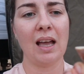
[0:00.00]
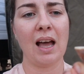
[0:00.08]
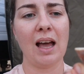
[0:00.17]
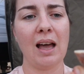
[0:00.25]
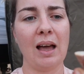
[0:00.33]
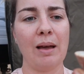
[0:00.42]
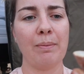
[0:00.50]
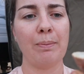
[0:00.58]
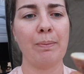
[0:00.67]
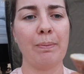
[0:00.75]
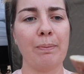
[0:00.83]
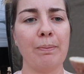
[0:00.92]
Uh,
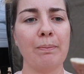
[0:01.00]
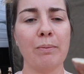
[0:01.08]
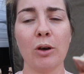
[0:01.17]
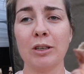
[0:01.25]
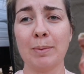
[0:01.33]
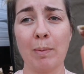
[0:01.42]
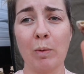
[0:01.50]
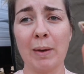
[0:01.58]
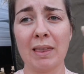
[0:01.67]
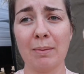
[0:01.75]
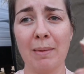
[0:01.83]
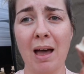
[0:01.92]
most people
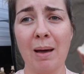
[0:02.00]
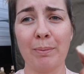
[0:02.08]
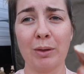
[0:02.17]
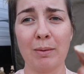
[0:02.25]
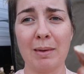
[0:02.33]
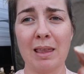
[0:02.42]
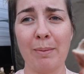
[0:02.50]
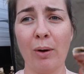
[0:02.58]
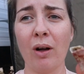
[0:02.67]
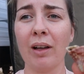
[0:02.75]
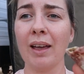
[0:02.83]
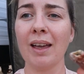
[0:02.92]
pick them up, put them in their
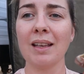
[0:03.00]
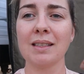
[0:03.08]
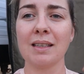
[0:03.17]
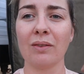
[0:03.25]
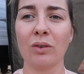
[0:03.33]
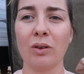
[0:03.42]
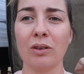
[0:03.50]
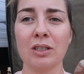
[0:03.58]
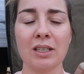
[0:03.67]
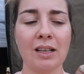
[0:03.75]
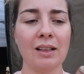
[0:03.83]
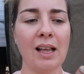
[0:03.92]
pockets, they've gone
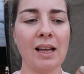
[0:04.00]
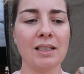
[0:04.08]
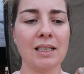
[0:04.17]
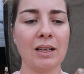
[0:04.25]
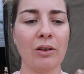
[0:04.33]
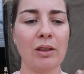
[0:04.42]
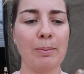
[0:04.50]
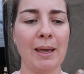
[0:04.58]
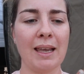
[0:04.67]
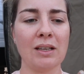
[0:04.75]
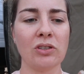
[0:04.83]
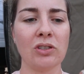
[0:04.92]
shell hunting on the
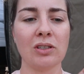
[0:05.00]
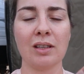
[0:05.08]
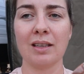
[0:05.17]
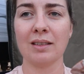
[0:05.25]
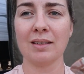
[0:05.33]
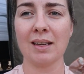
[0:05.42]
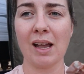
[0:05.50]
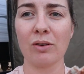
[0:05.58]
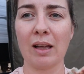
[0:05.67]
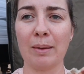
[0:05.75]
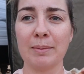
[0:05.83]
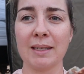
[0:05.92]
beach, the snail
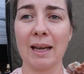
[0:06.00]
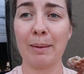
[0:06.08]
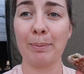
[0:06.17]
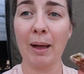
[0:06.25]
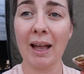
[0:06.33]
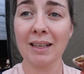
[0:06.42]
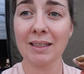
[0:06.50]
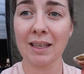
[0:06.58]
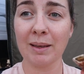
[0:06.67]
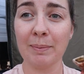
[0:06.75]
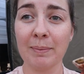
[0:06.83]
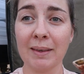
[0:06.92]
comes out, bites
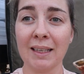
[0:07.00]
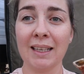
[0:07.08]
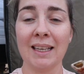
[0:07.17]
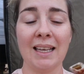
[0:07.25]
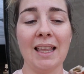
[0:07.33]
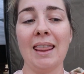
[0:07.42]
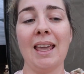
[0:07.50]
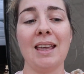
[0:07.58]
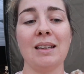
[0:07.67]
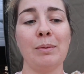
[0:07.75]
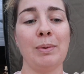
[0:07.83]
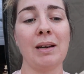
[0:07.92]
them, they
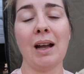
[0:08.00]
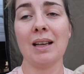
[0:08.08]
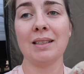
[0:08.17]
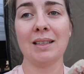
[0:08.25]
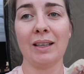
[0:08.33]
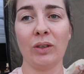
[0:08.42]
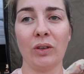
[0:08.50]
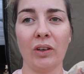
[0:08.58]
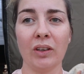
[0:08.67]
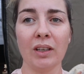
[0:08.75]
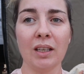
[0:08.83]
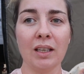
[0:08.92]
end up in
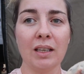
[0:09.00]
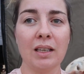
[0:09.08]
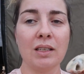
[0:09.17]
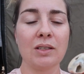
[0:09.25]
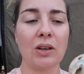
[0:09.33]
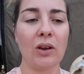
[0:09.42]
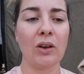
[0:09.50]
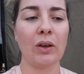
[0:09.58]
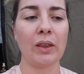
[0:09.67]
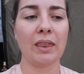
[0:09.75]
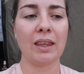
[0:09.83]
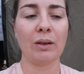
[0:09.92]
ICU.
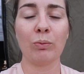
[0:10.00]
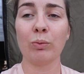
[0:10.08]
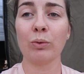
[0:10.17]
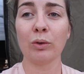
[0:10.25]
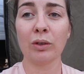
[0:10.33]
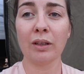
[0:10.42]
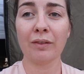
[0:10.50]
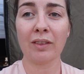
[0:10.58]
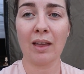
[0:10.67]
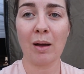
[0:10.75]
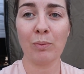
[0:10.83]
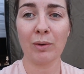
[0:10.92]
So the rule of
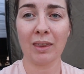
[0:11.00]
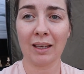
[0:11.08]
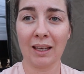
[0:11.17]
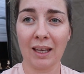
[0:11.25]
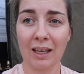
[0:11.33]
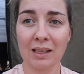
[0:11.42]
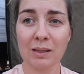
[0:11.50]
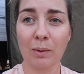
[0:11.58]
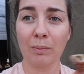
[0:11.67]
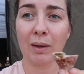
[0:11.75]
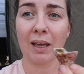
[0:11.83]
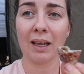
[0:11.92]
thumb with the kids
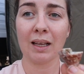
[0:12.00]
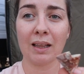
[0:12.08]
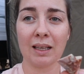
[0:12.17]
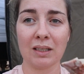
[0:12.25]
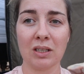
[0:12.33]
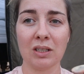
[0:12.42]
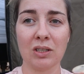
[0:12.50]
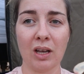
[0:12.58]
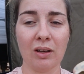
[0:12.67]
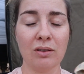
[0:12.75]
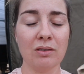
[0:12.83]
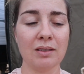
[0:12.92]
when we're collecting
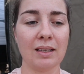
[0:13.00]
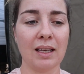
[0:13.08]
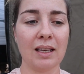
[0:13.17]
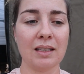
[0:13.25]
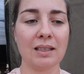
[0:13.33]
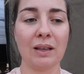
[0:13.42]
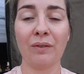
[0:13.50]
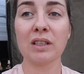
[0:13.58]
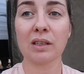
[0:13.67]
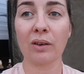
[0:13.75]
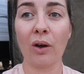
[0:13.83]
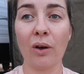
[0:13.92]
shells is if
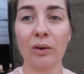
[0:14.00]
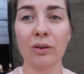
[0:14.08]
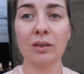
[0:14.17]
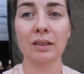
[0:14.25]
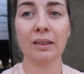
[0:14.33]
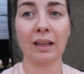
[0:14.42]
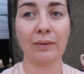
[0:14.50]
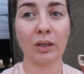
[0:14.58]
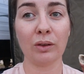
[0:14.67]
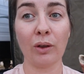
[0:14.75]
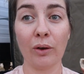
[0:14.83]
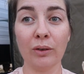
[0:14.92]
it's a cone, leave it
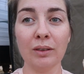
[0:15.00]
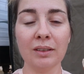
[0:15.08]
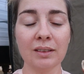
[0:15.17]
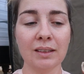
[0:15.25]
alone.